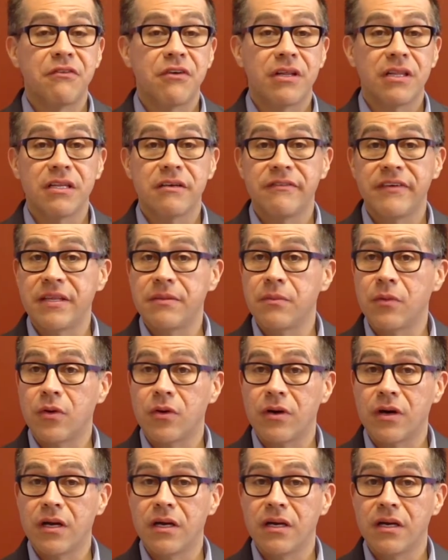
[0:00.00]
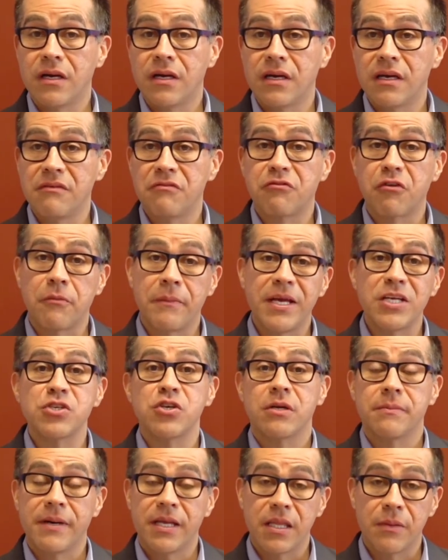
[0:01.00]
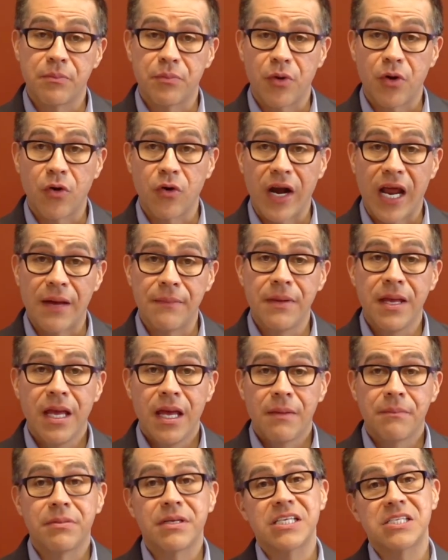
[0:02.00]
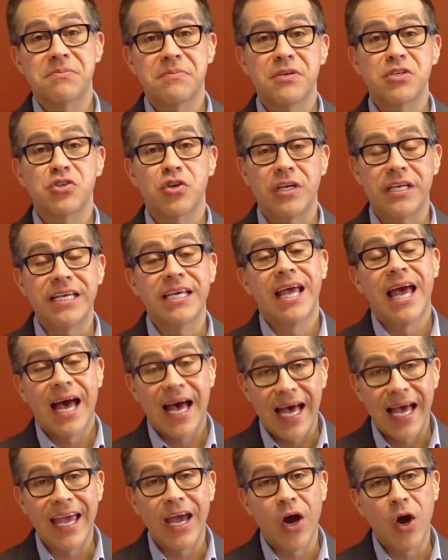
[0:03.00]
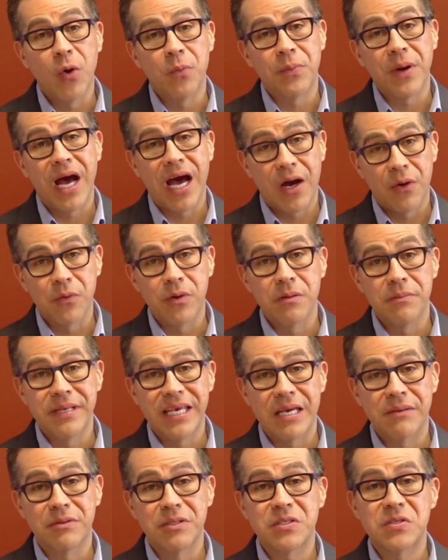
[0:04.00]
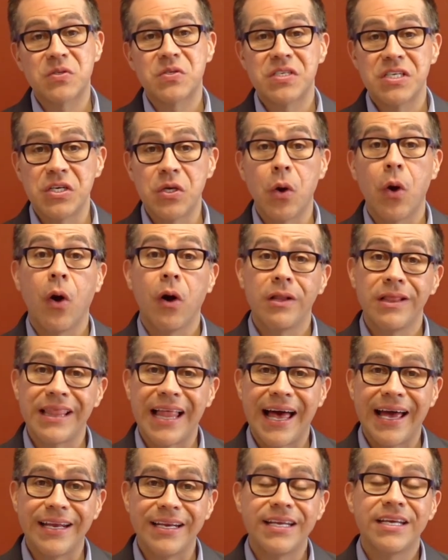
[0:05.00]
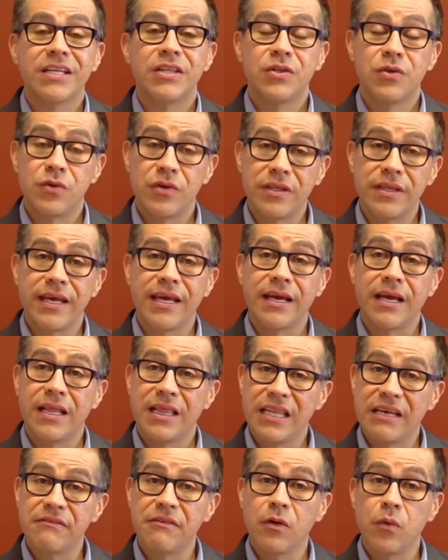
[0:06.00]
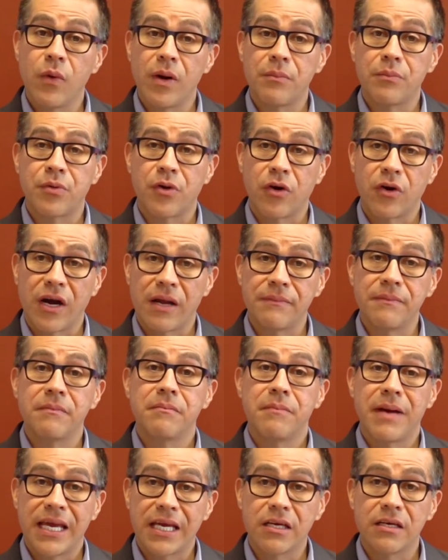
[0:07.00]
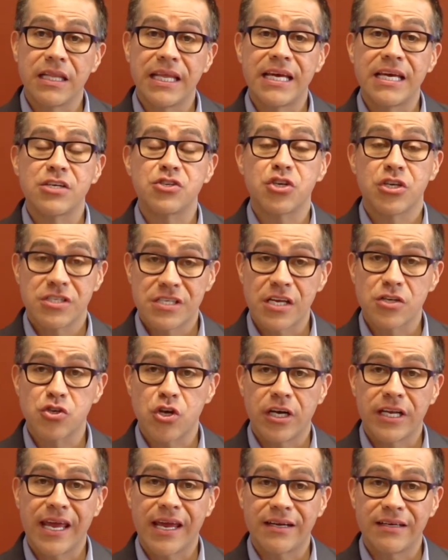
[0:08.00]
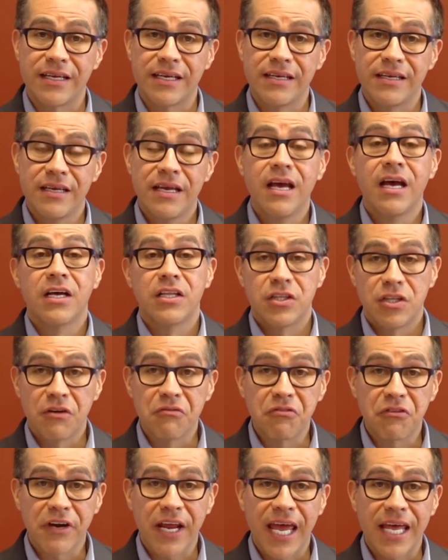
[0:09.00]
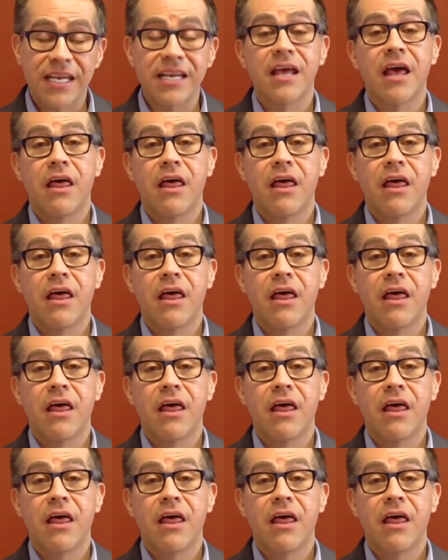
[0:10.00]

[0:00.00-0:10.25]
you a little bit more information about the program, but especially I hope I will be able to see you online during the Level 1 program by Collège Saint-Charles-Garnier. Don't forget,